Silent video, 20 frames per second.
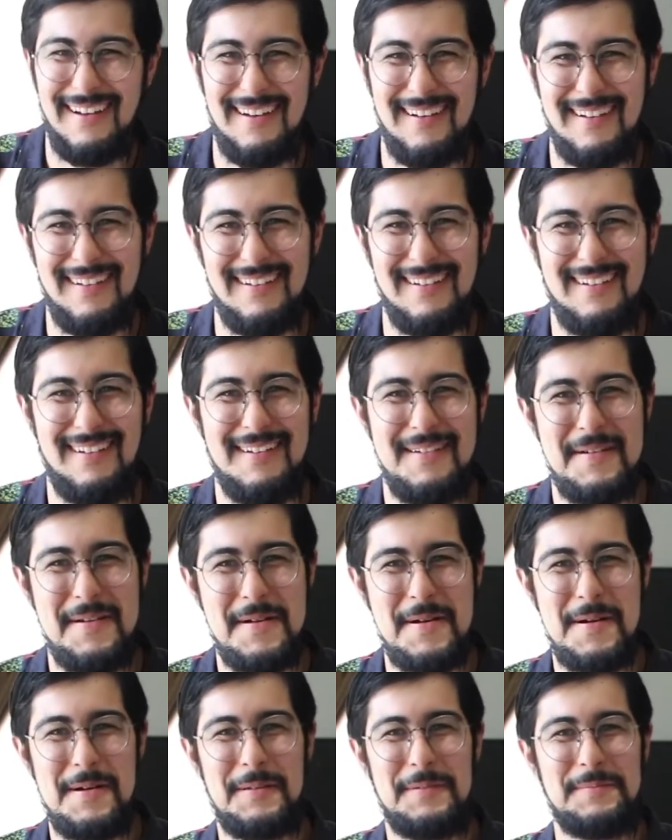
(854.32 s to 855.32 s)

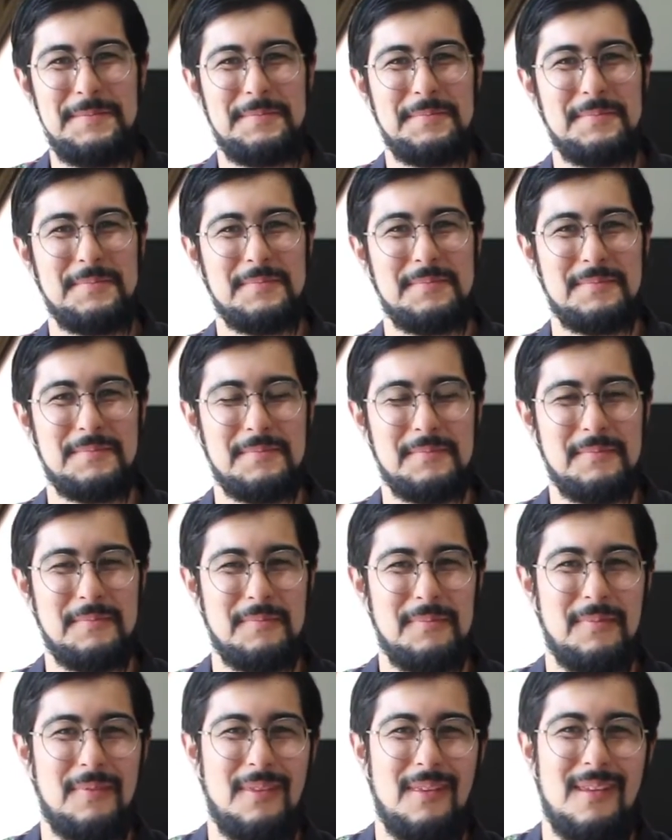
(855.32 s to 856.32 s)

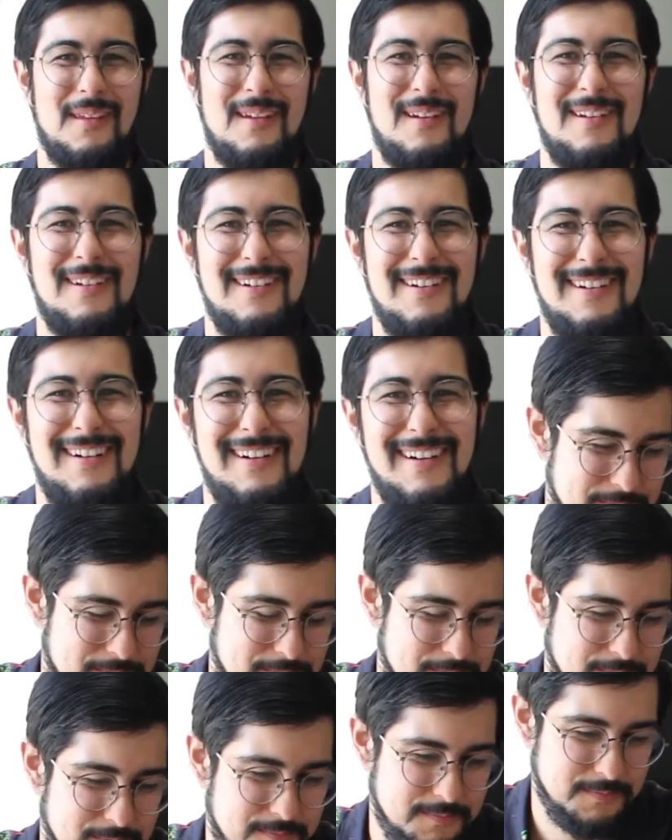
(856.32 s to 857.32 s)

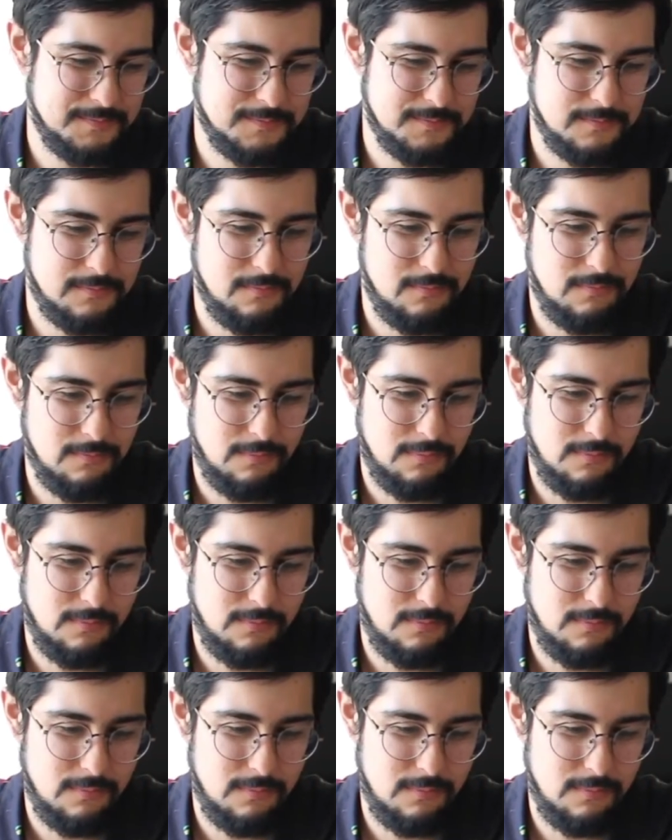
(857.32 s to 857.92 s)
The person shown says nothing.